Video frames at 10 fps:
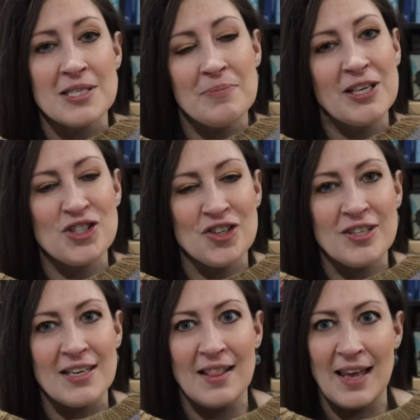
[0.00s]
to make sure
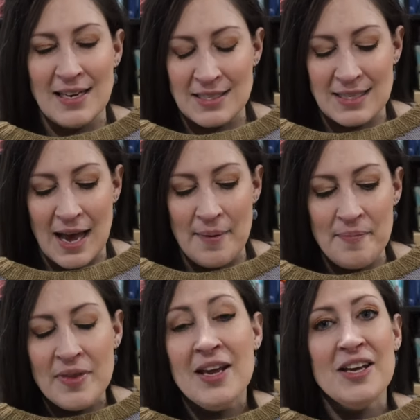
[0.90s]
that I liked
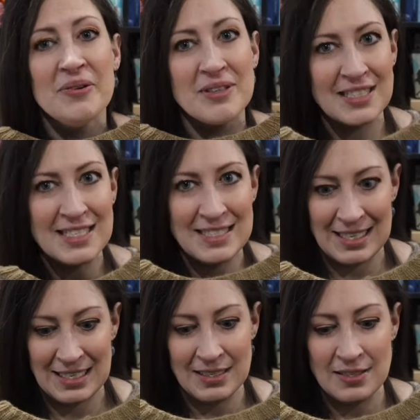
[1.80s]
them, which I did.